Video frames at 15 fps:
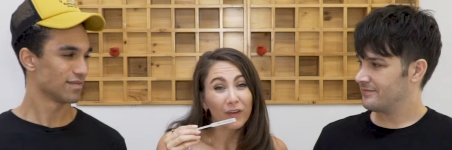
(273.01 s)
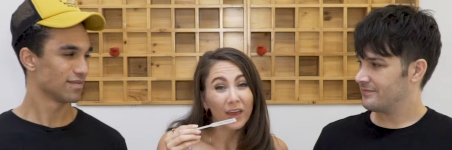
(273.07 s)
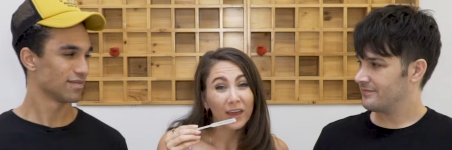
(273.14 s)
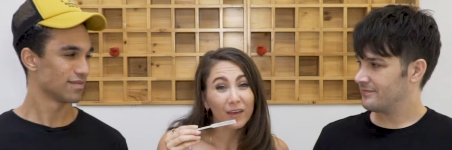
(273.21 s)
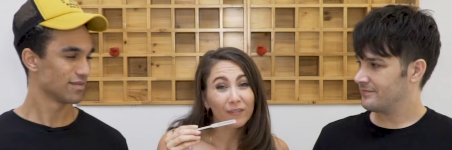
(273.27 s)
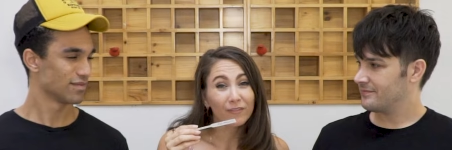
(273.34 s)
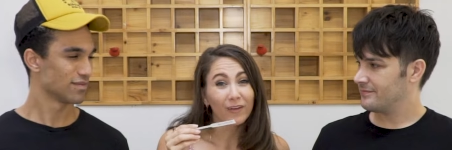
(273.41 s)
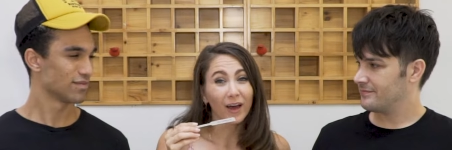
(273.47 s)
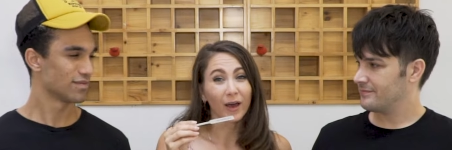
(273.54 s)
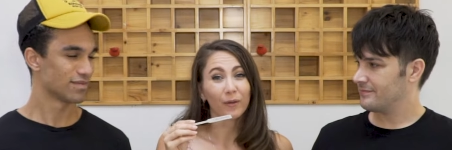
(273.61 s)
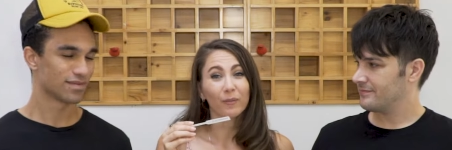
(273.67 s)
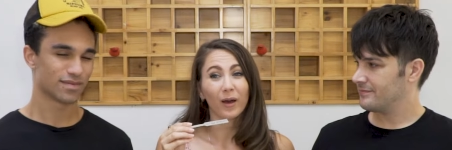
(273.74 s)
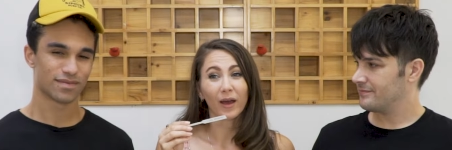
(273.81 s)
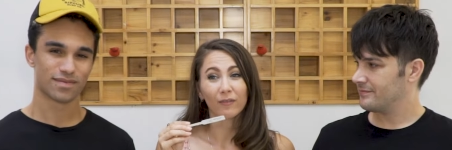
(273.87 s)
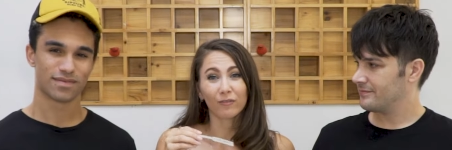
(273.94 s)
Speaker 1: fave.
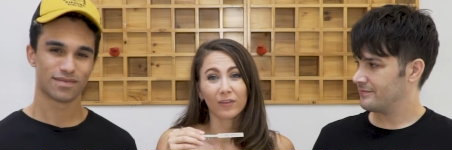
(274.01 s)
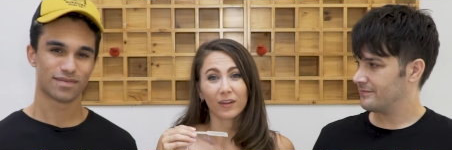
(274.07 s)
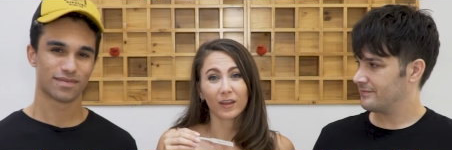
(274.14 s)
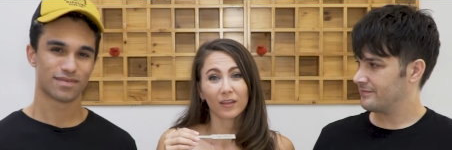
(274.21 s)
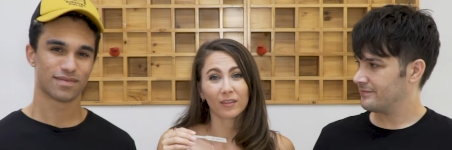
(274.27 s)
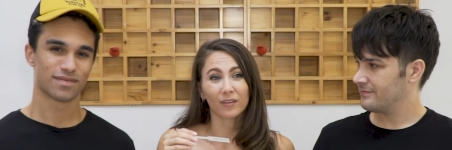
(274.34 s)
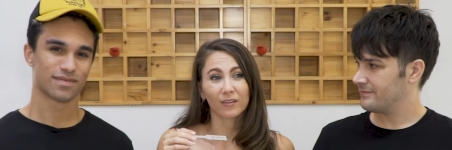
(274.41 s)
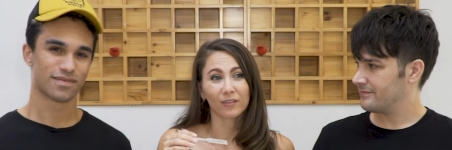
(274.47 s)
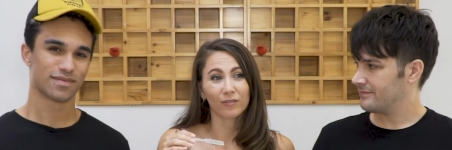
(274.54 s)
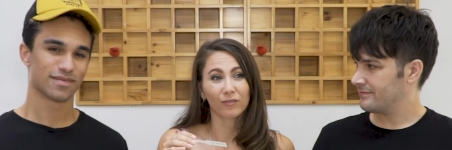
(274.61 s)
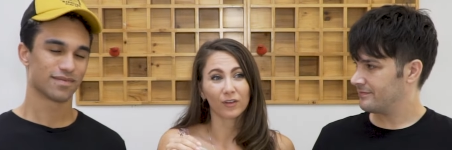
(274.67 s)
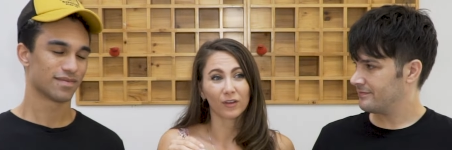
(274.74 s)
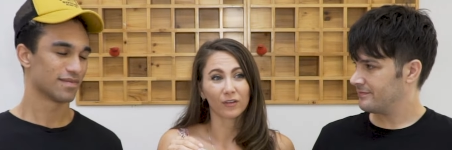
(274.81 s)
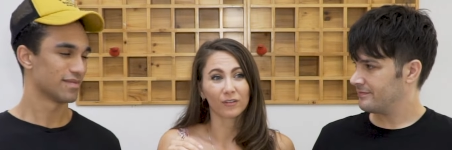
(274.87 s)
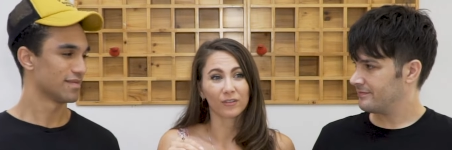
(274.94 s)
I I feel like this
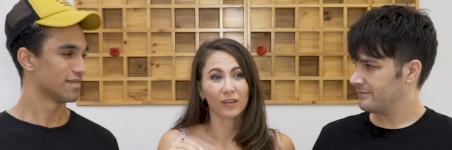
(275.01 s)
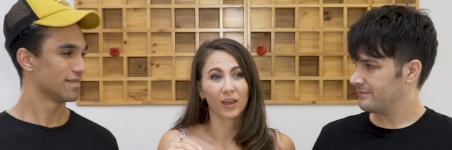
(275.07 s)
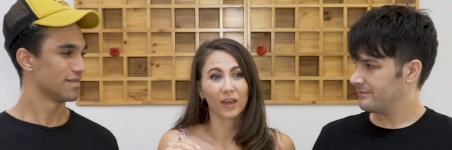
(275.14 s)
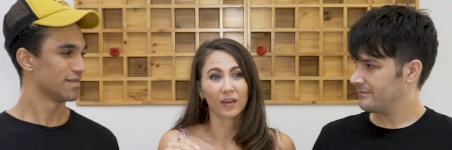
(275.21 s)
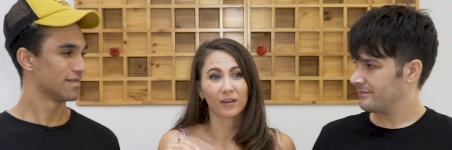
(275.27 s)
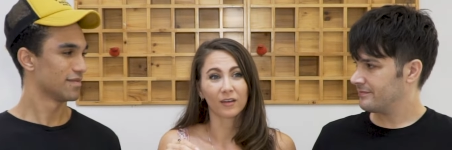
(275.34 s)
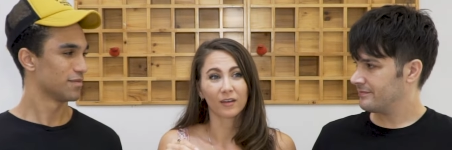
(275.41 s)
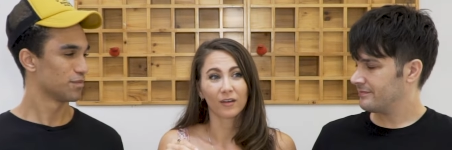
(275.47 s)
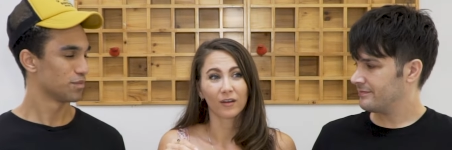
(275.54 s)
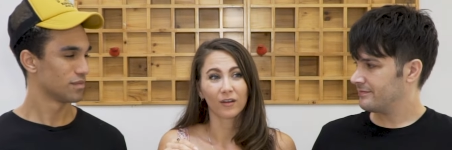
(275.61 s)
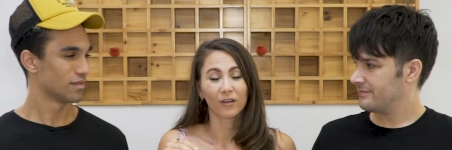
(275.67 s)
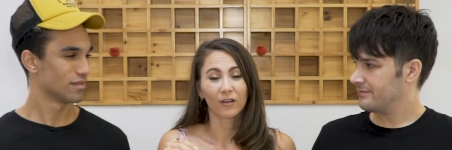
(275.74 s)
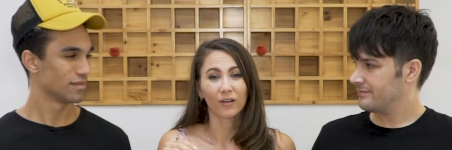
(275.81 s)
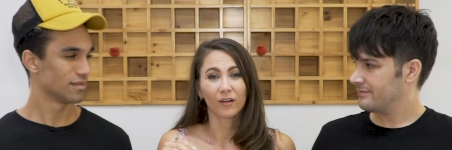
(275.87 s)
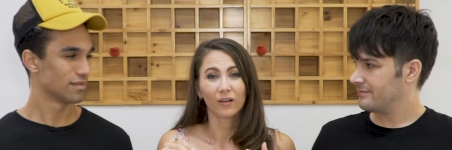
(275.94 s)
feels like
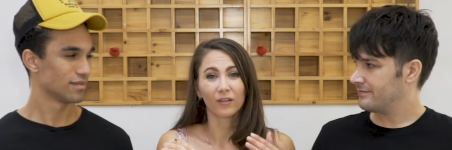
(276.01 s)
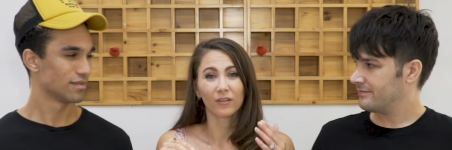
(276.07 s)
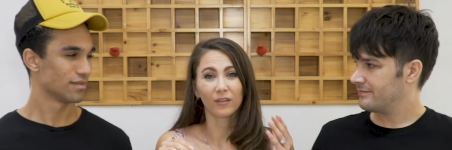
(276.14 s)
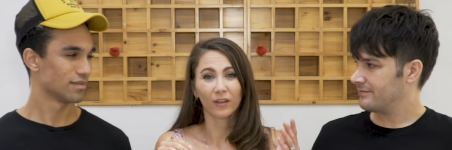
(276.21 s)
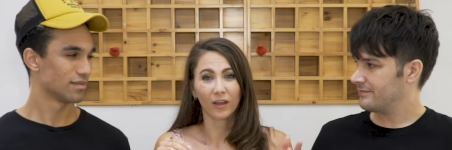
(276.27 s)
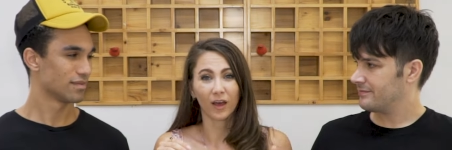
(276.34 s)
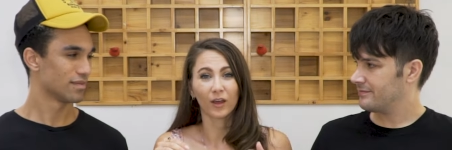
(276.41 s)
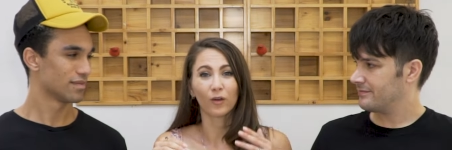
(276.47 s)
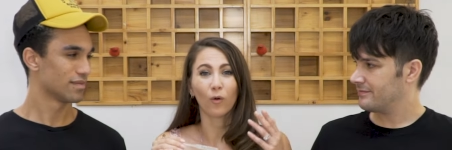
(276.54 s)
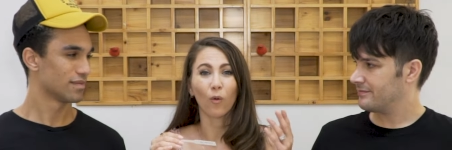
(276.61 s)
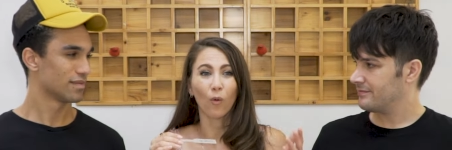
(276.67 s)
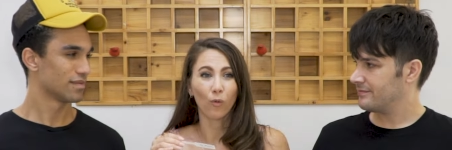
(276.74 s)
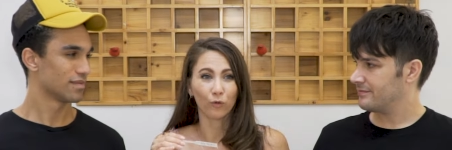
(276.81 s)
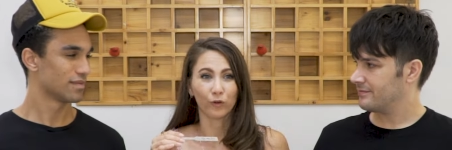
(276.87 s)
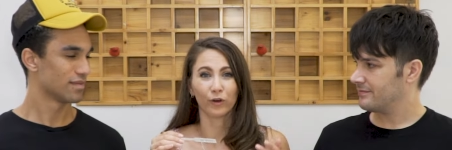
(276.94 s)
an
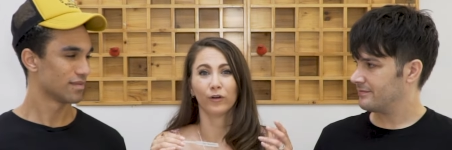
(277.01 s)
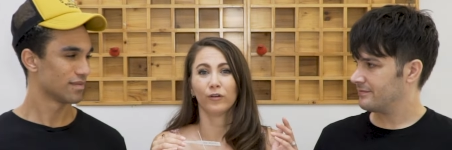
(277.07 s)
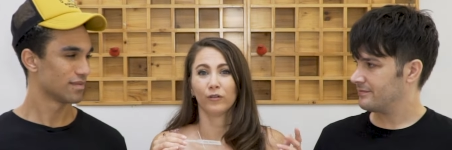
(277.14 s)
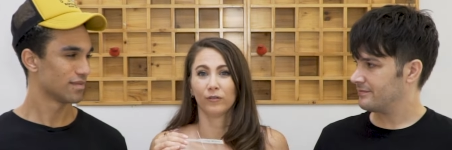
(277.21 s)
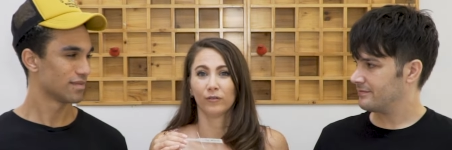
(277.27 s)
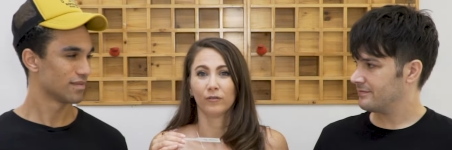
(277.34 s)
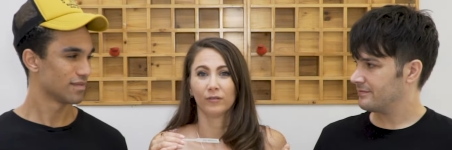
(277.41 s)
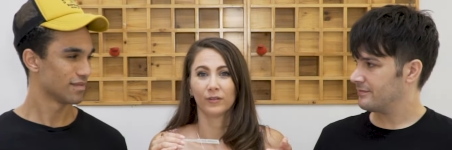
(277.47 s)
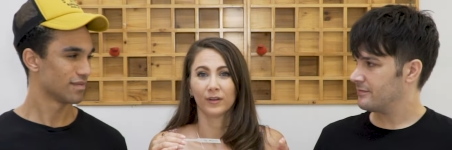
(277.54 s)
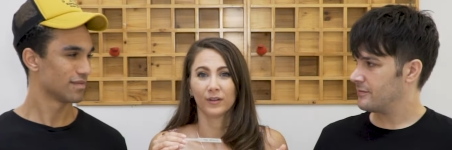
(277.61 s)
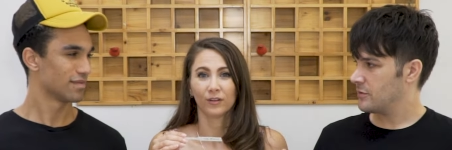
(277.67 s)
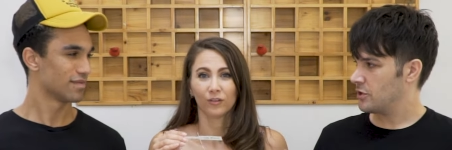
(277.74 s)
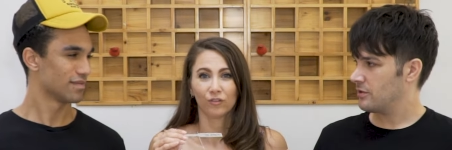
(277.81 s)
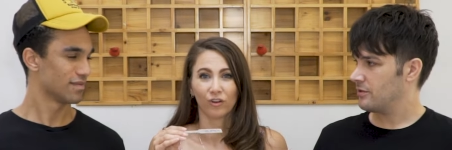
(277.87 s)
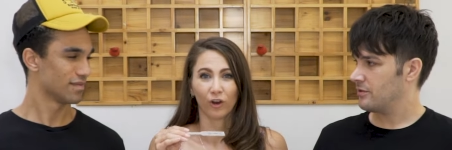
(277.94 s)
older
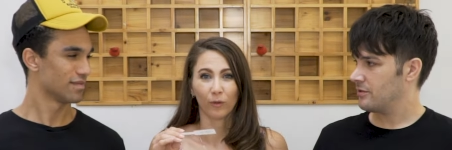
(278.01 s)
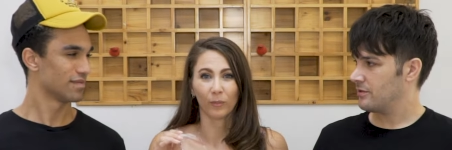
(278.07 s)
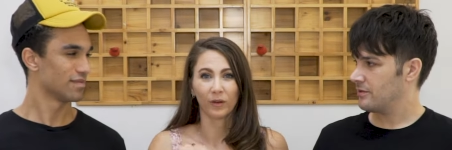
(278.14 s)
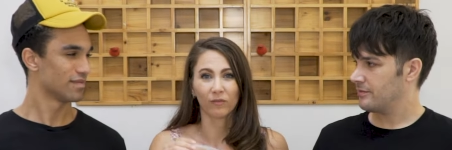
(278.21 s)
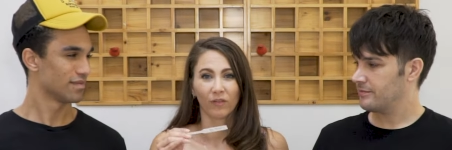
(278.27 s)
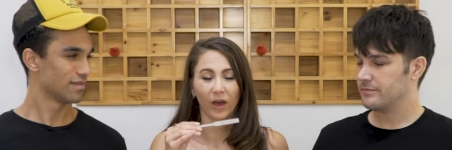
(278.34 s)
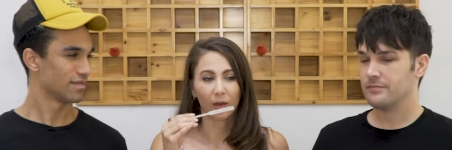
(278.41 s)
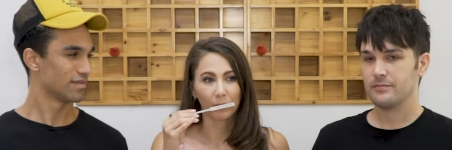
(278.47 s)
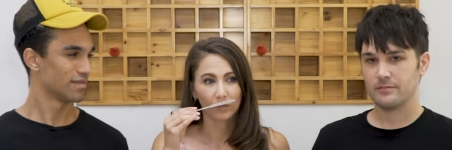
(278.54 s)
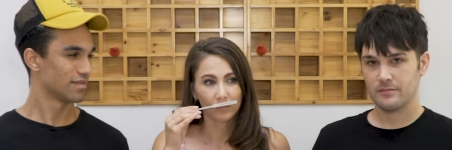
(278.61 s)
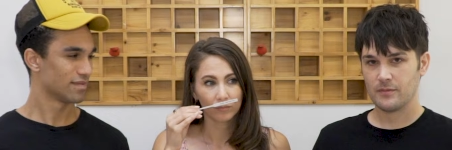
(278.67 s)
gentleman vibe.